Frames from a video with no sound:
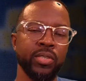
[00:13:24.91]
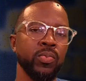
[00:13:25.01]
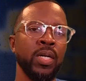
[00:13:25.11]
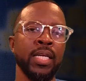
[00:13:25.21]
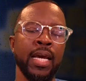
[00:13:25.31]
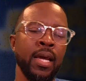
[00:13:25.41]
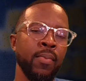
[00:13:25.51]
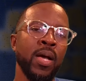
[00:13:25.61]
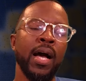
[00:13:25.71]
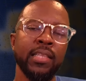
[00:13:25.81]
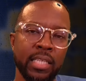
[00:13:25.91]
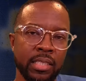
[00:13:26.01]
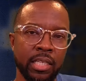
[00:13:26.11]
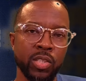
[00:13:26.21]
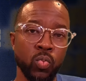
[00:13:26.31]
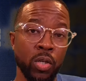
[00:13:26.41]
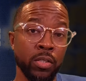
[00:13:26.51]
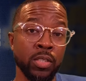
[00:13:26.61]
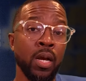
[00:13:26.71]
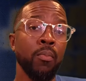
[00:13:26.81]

a run game, I think it does wonders.